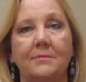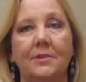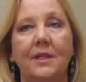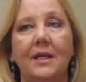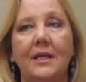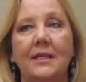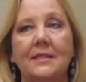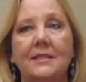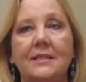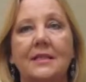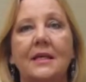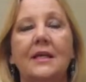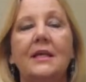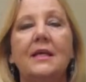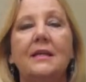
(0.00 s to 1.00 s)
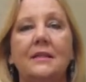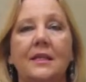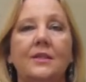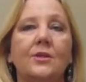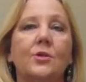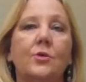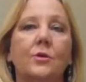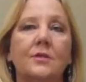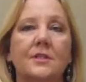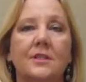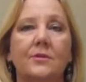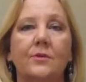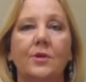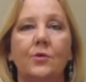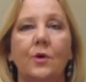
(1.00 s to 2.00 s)
in place, then the court's
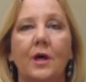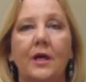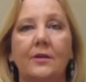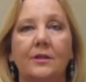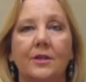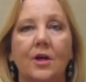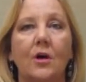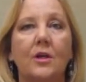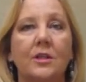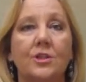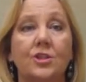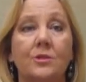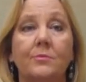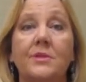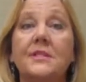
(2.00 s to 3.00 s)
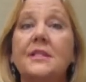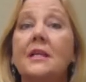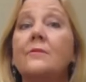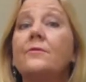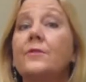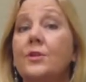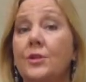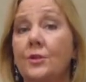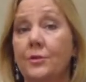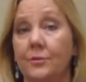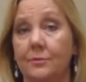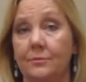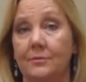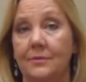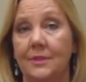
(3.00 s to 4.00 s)
going to require a guardianship be set up for
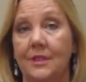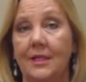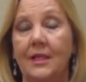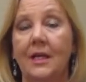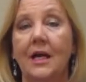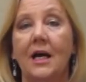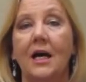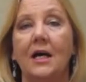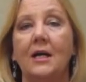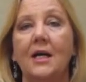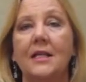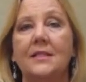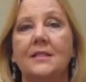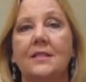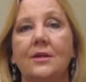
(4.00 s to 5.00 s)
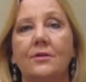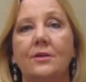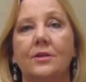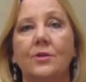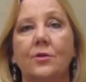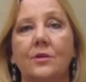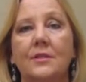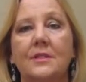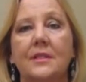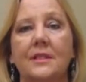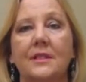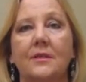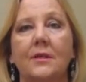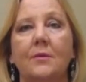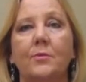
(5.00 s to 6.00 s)
you. Uh, and so the court's
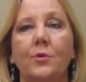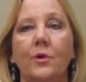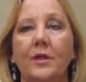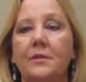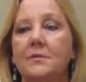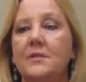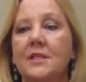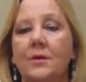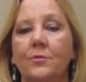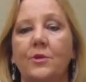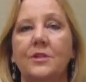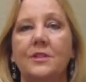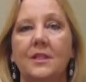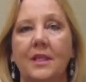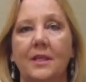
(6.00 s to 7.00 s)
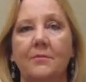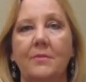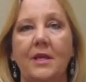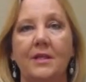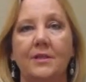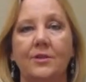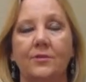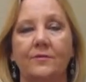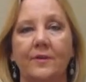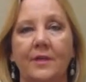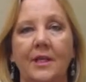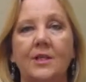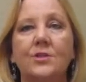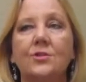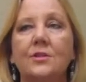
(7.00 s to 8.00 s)
going to appoint someone to then make your
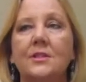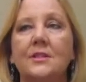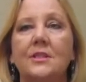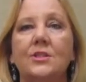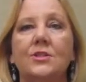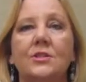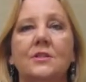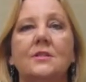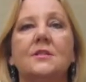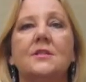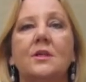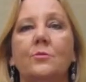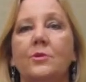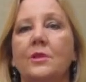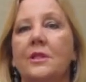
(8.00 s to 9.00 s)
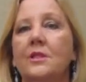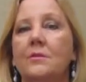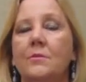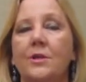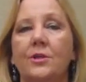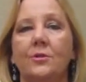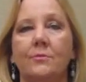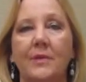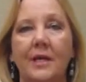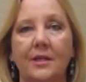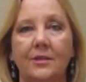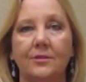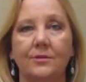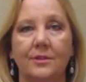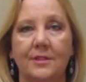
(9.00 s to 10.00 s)
financial decisions, someone then to make your
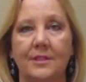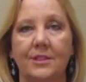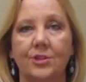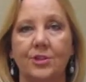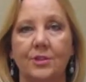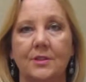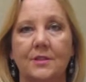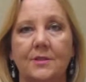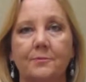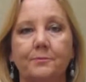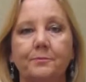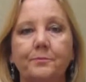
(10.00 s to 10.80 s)
medical decisions.